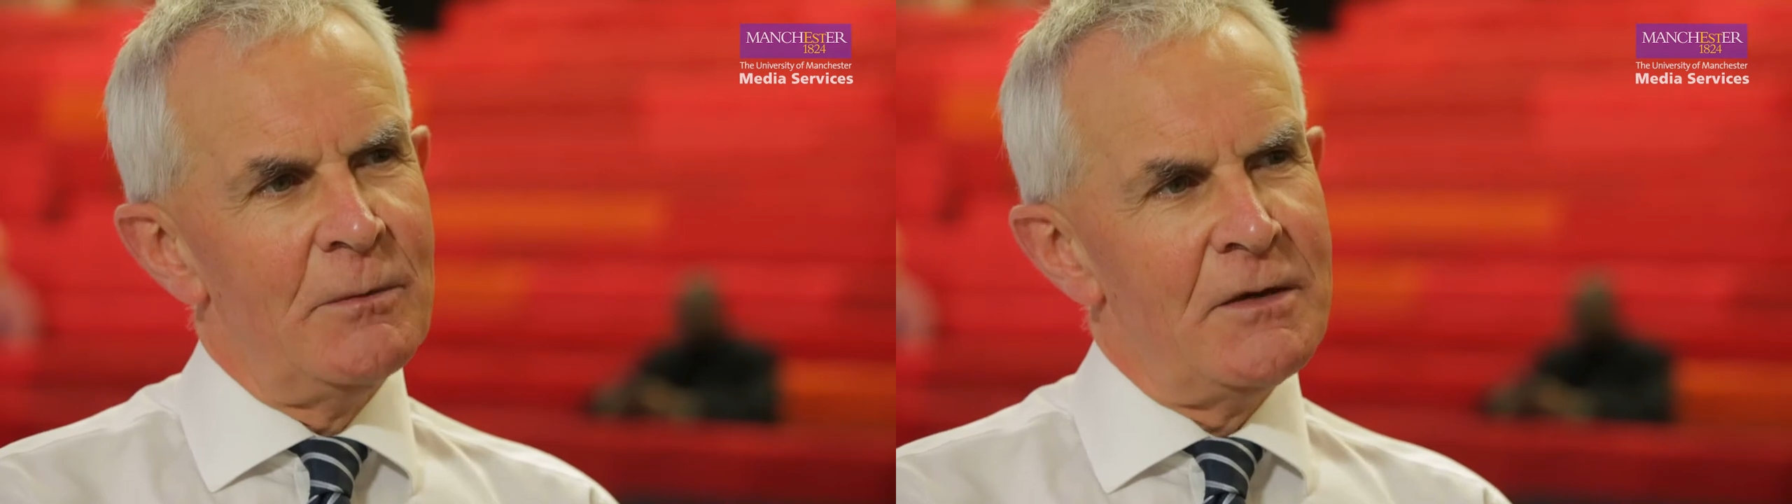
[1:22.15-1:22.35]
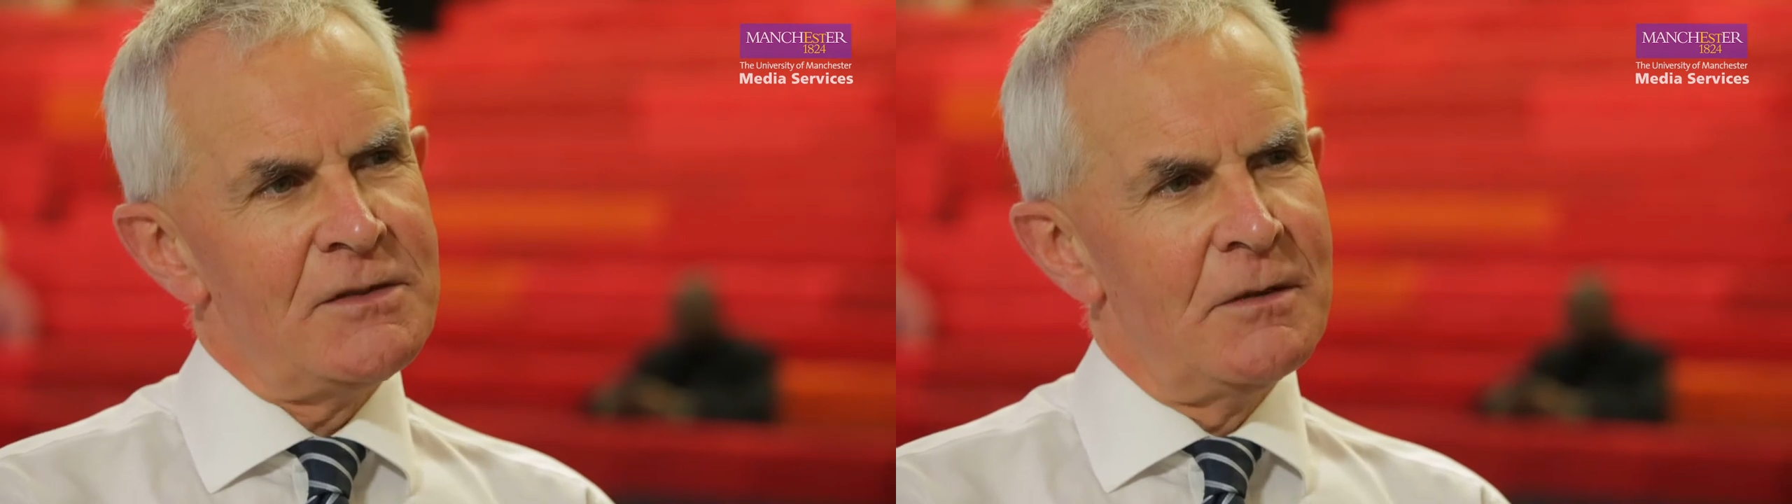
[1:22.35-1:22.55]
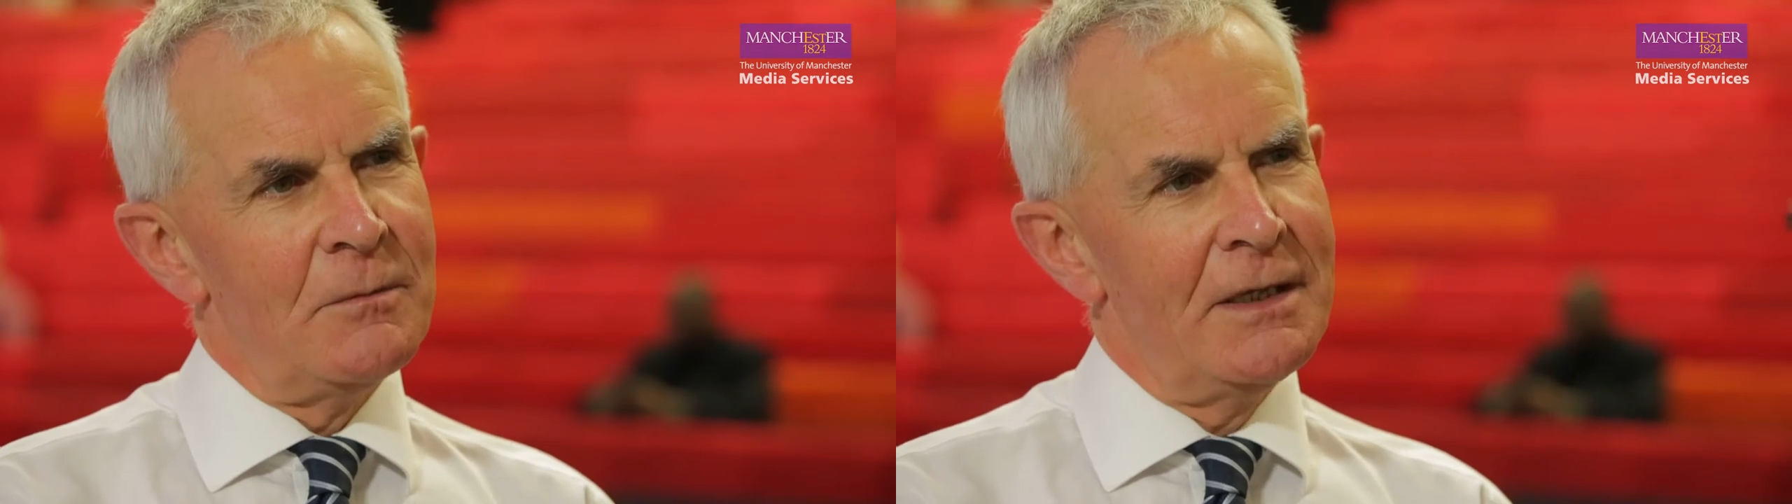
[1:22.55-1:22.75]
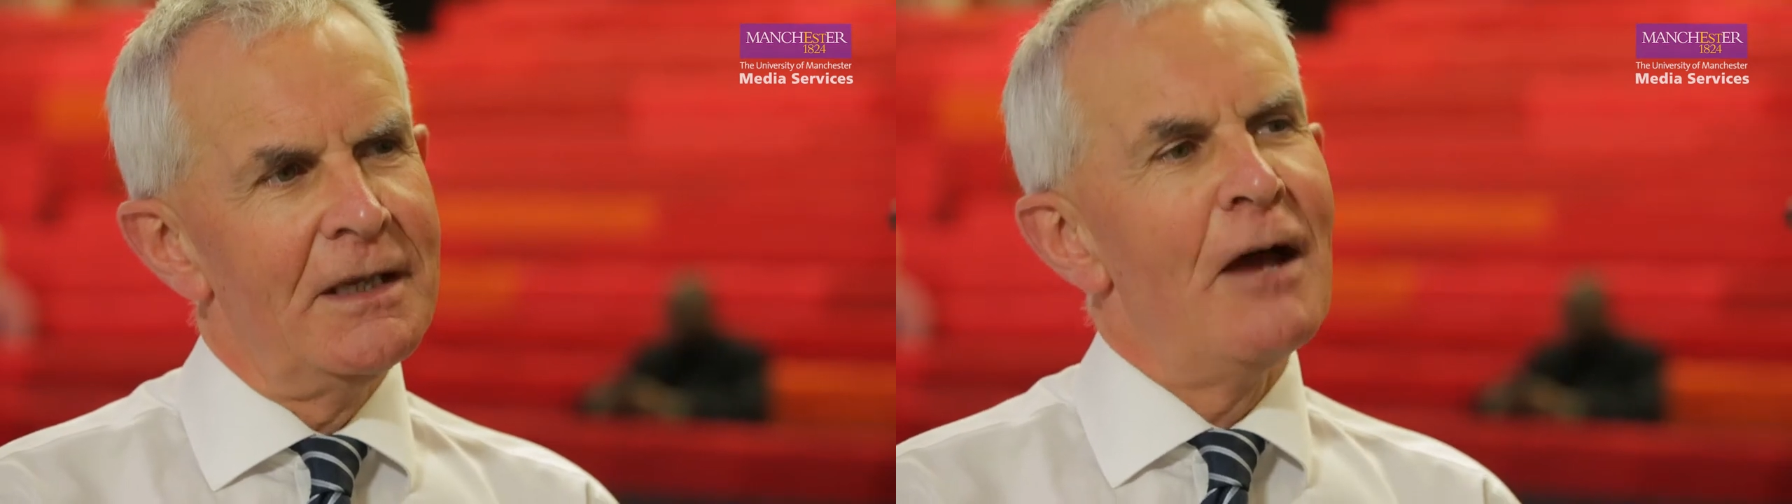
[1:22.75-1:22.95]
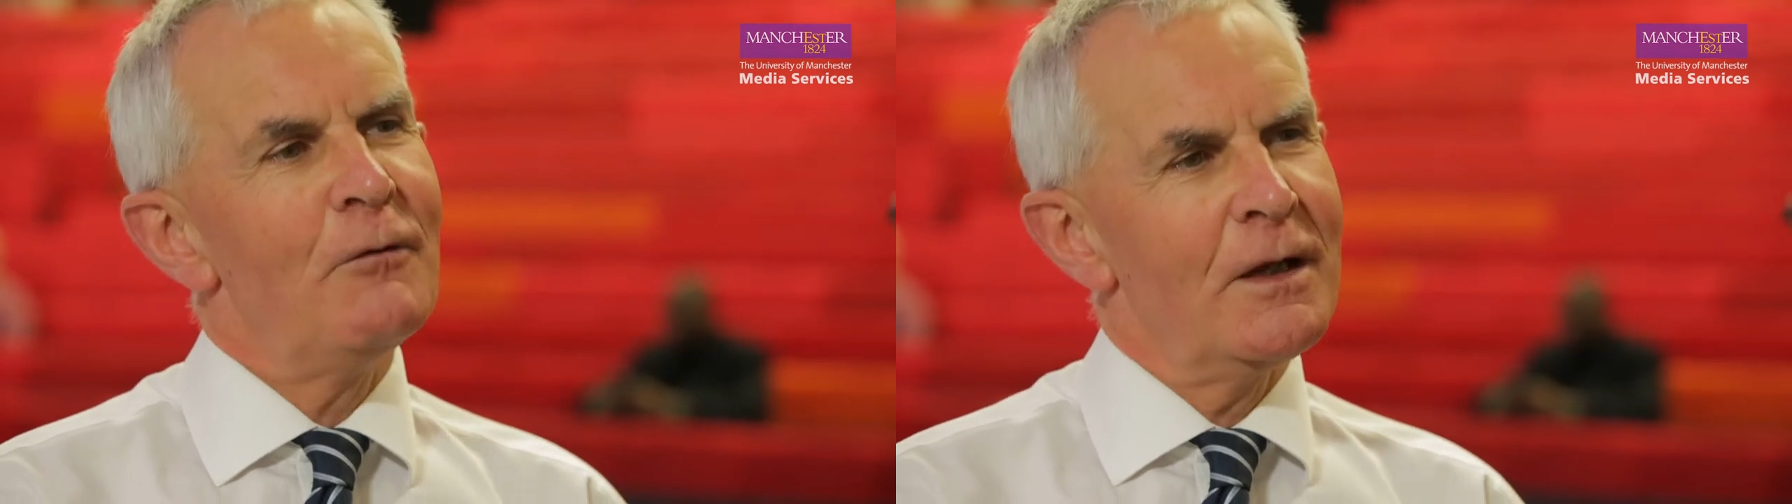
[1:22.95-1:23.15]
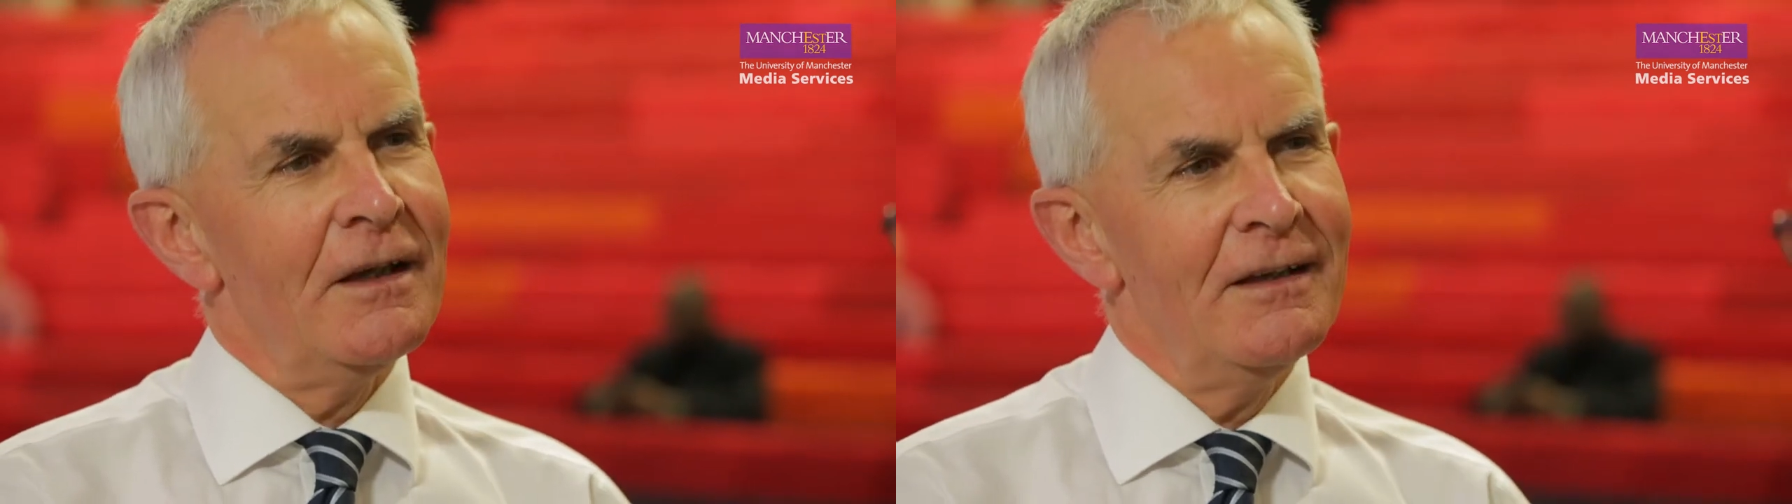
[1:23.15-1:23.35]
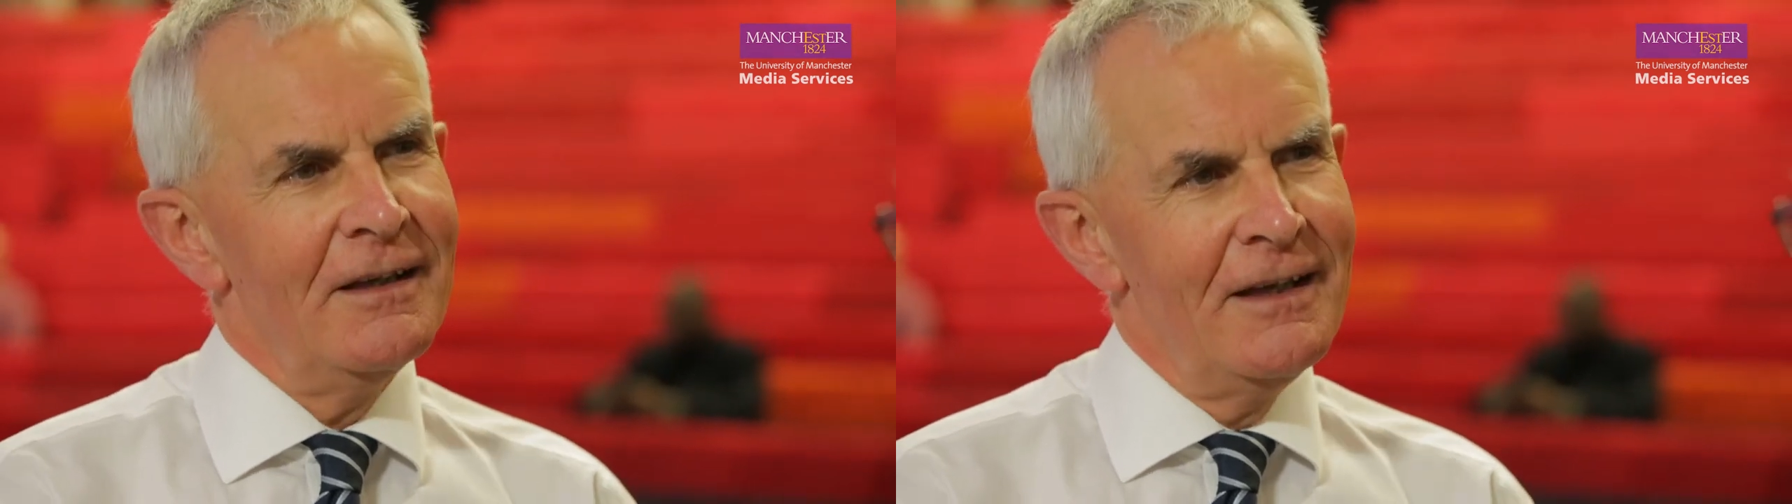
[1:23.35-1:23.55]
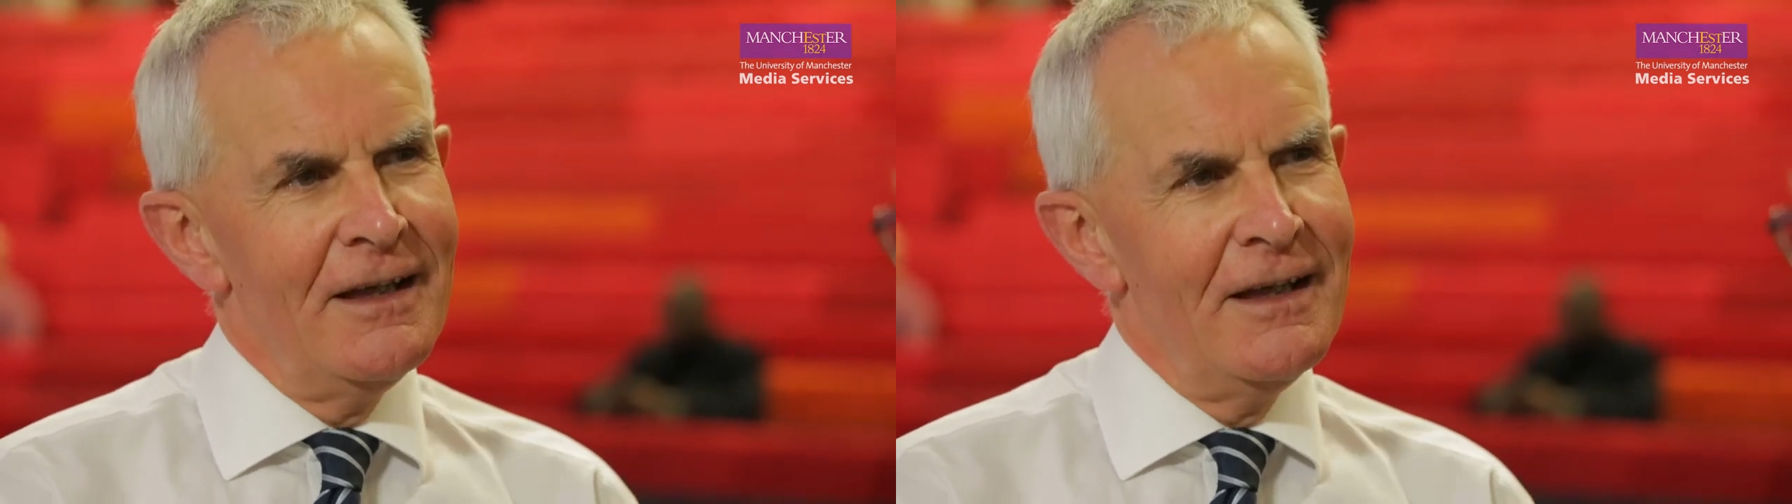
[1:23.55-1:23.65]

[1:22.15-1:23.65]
most of them in Africa.